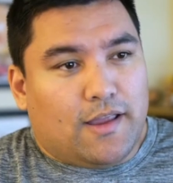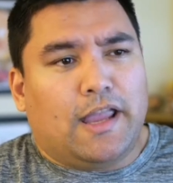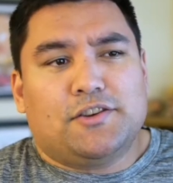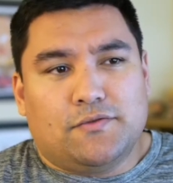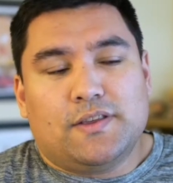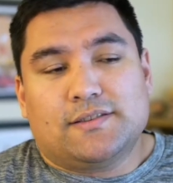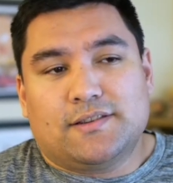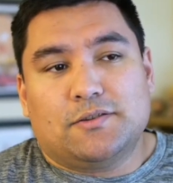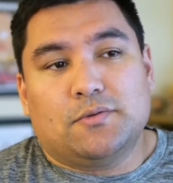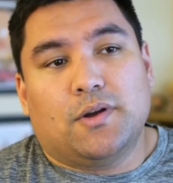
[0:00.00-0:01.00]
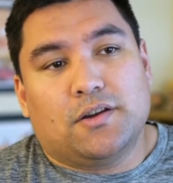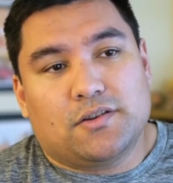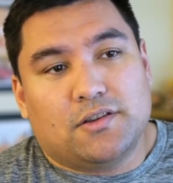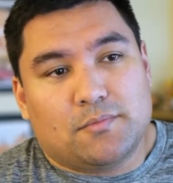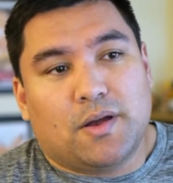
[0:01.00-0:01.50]
Each of these
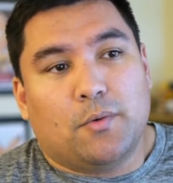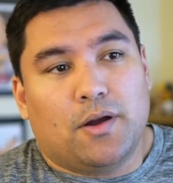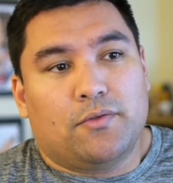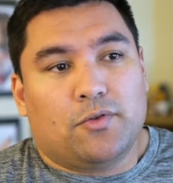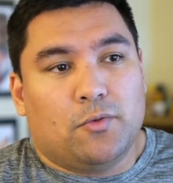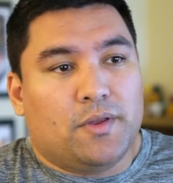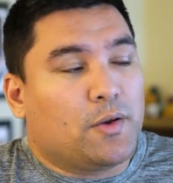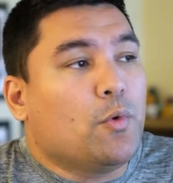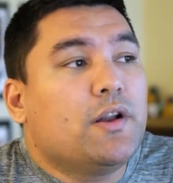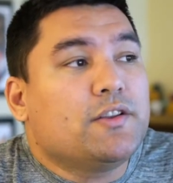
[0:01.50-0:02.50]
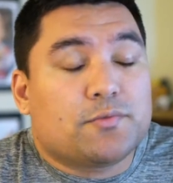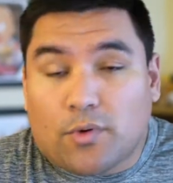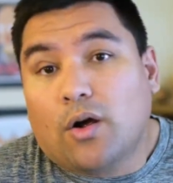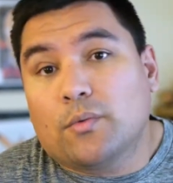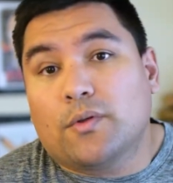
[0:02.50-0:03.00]
situations, my wife told me, What is
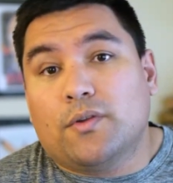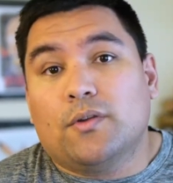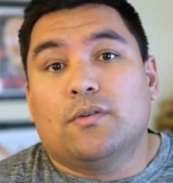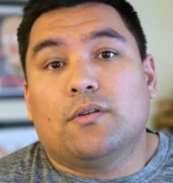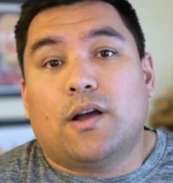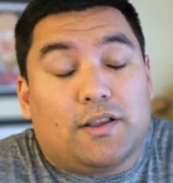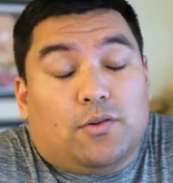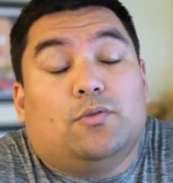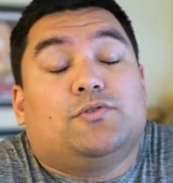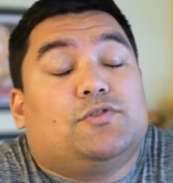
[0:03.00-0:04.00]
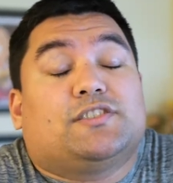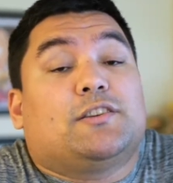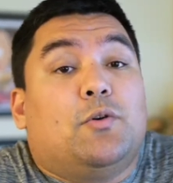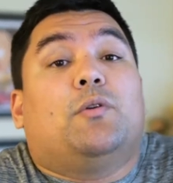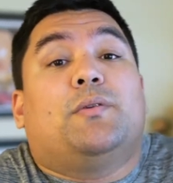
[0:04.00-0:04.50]
wrong with you? I told you,
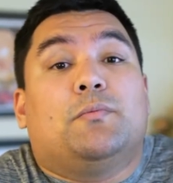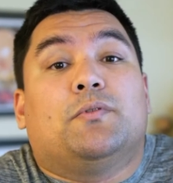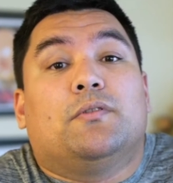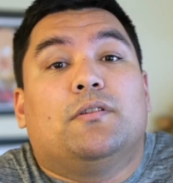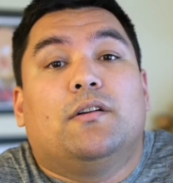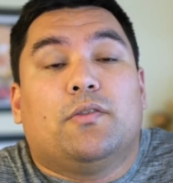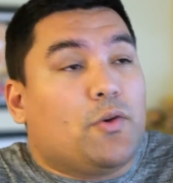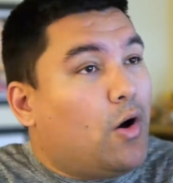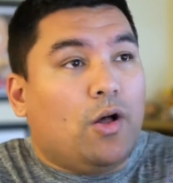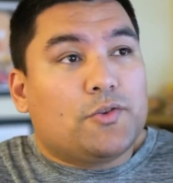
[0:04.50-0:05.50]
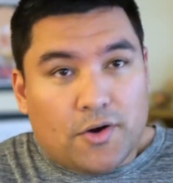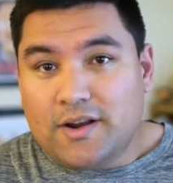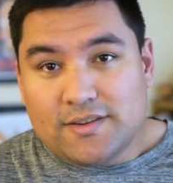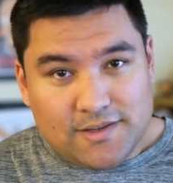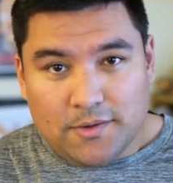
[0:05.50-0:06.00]
just ignore people. They're all
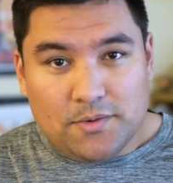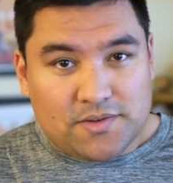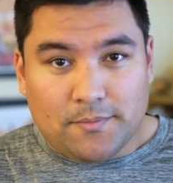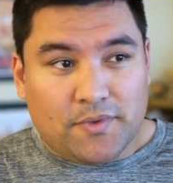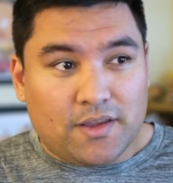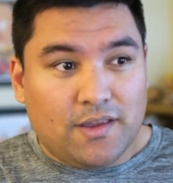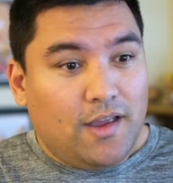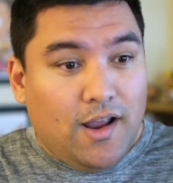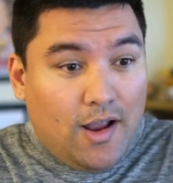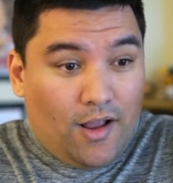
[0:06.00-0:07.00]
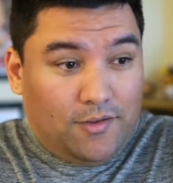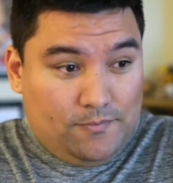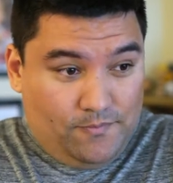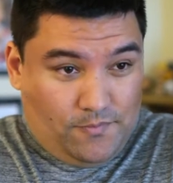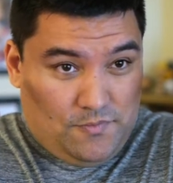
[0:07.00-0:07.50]
trying to sell you something.
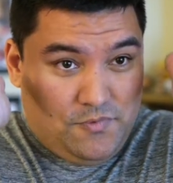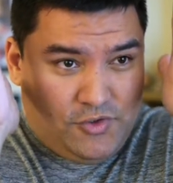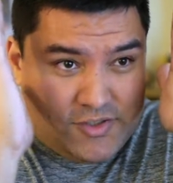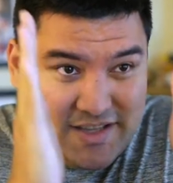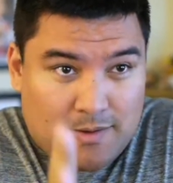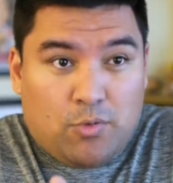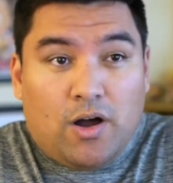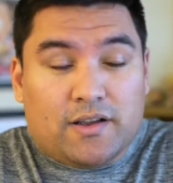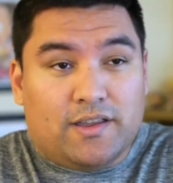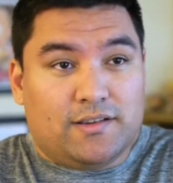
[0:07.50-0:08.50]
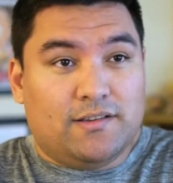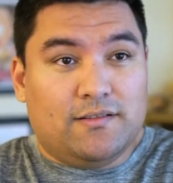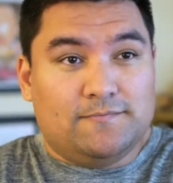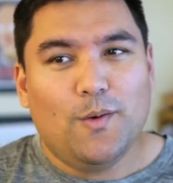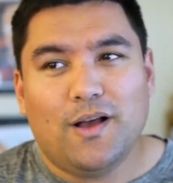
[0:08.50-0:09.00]
Just keep walking.
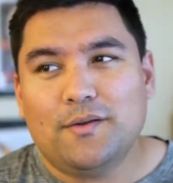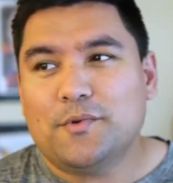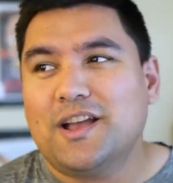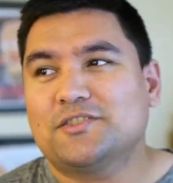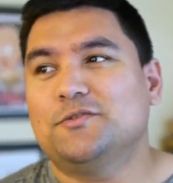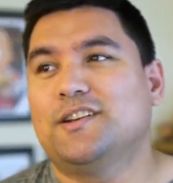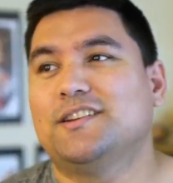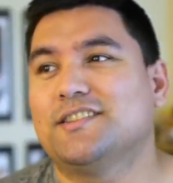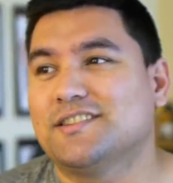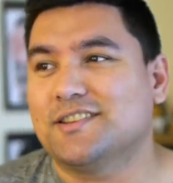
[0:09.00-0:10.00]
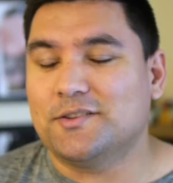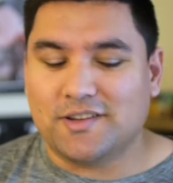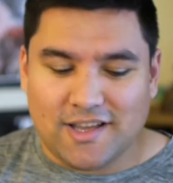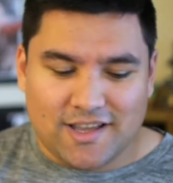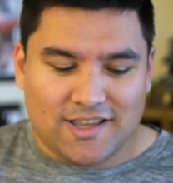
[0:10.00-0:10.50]
And then we actually ran into this
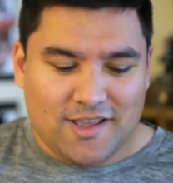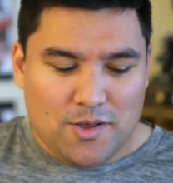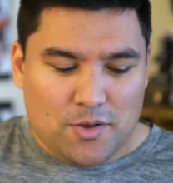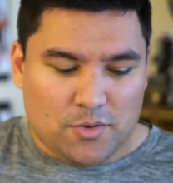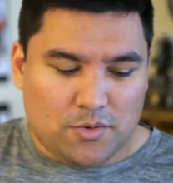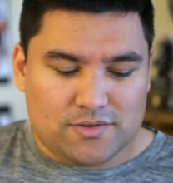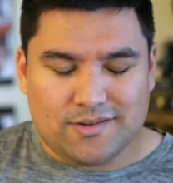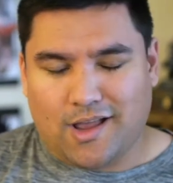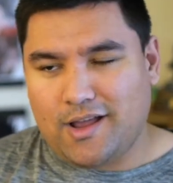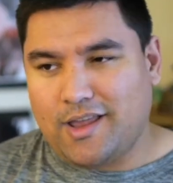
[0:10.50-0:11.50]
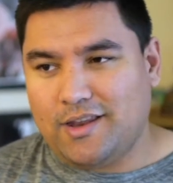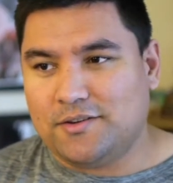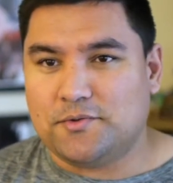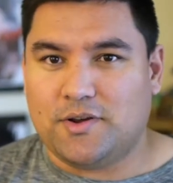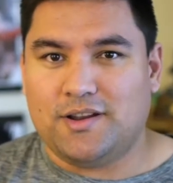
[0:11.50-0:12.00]
other guy who was,
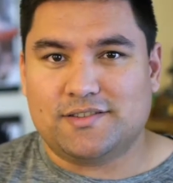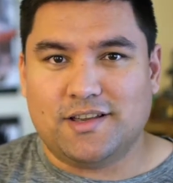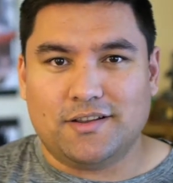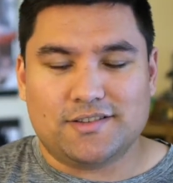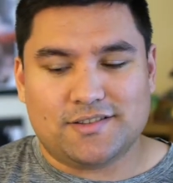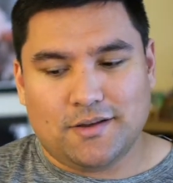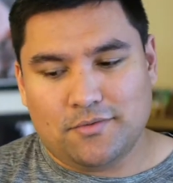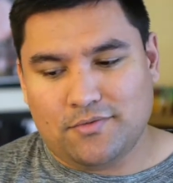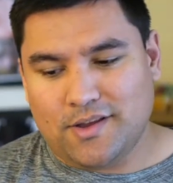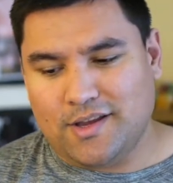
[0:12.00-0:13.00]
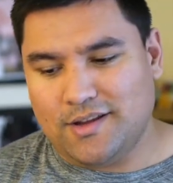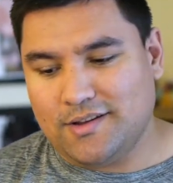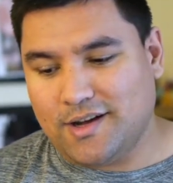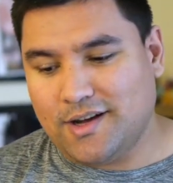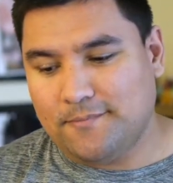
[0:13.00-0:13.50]
again, trying to sell us stuff.
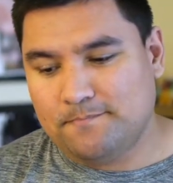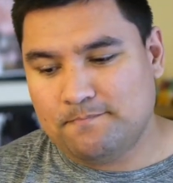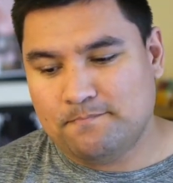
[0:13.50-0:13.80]
And uh,